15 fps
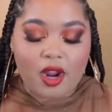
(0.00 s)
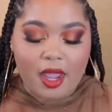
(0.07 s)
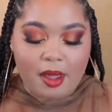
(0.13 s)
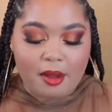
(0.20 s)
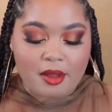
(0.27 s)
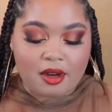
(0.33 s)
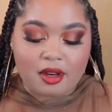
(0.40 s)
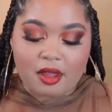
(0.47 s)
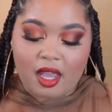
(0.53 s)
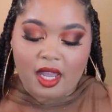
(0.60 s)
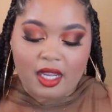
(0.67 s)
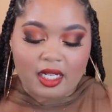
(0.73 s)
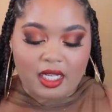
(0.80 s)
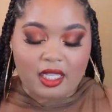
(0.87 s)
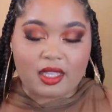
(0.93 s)
and
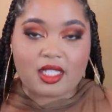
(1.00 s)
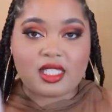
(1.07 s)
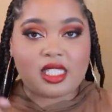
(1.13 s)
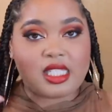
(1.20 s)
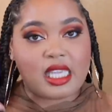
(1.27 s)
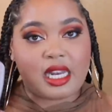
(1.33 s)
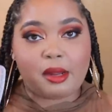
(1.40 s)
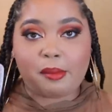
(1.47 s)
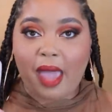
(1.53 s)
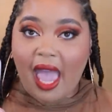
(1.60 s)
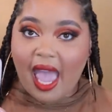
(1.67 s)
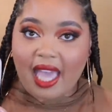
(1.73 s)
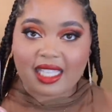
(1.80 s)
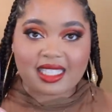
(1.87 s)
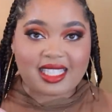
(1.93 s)
honey, this is getting
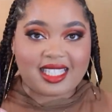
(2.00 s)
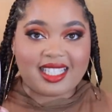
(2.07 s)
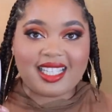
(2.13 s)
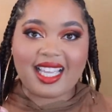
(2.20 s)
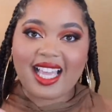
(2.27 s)
packed.